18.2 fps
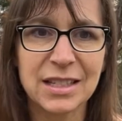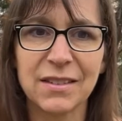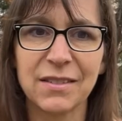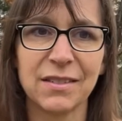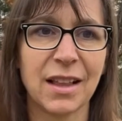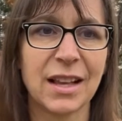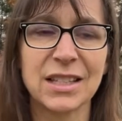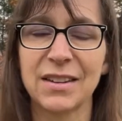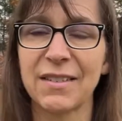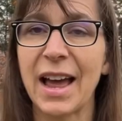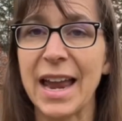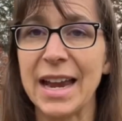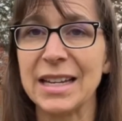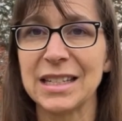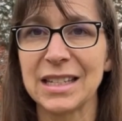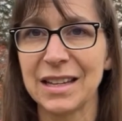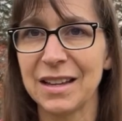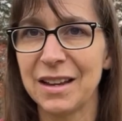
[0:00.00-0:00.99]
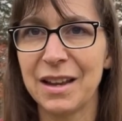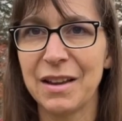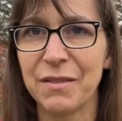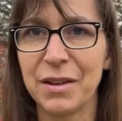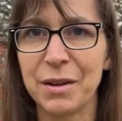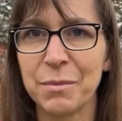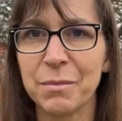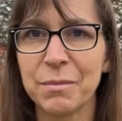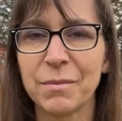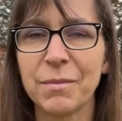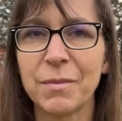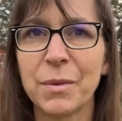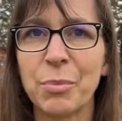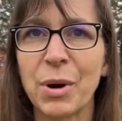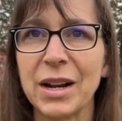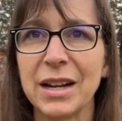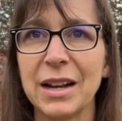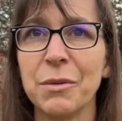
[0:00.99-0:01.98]
lots of hikes, even
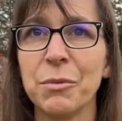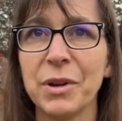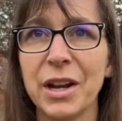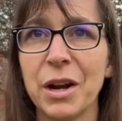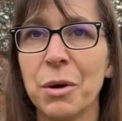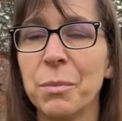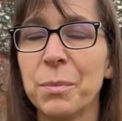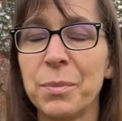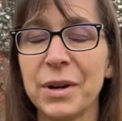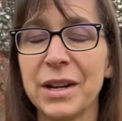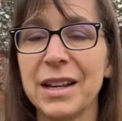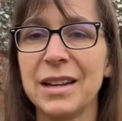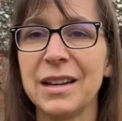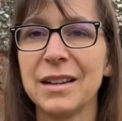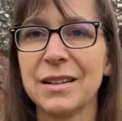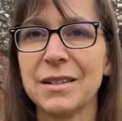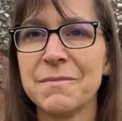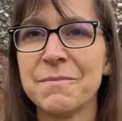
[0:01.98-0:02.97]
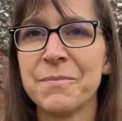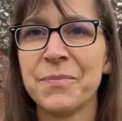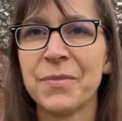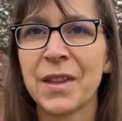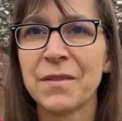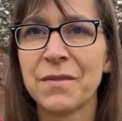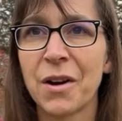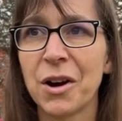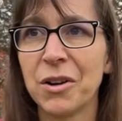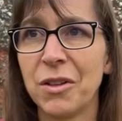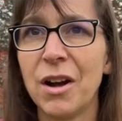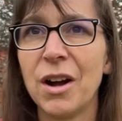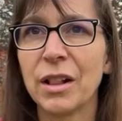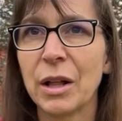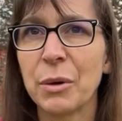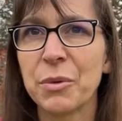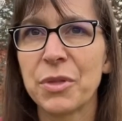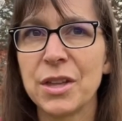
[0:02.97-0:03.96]
pregnant, pretty far along,
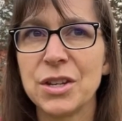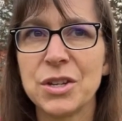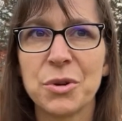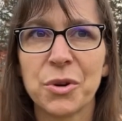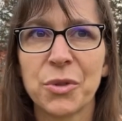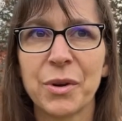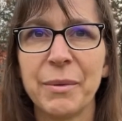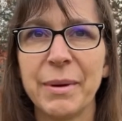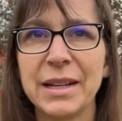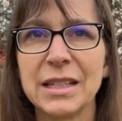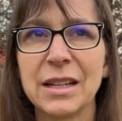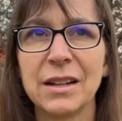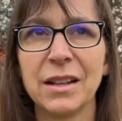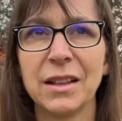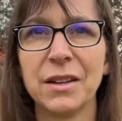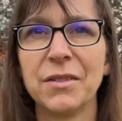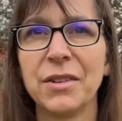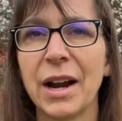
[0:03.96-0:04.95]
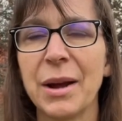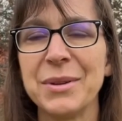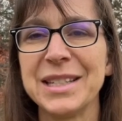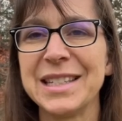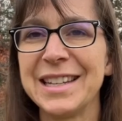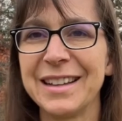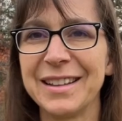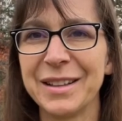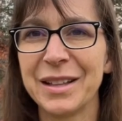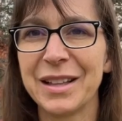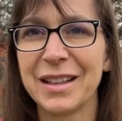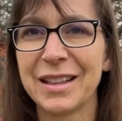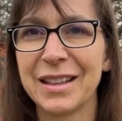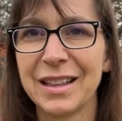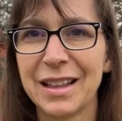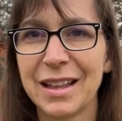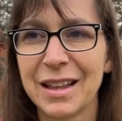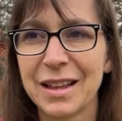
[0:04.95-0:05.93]
like within 2 or 3 weeks of delivery, I was still
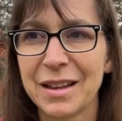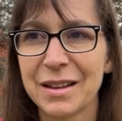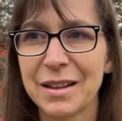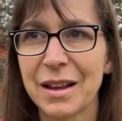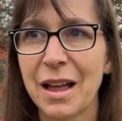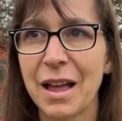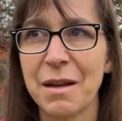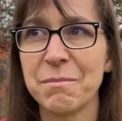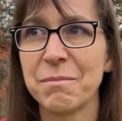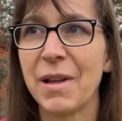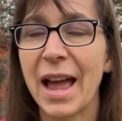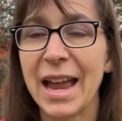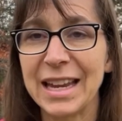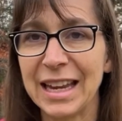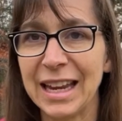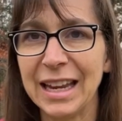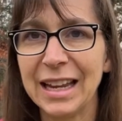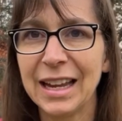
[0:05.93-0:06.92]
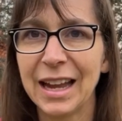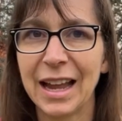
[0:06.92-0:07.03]
hiking.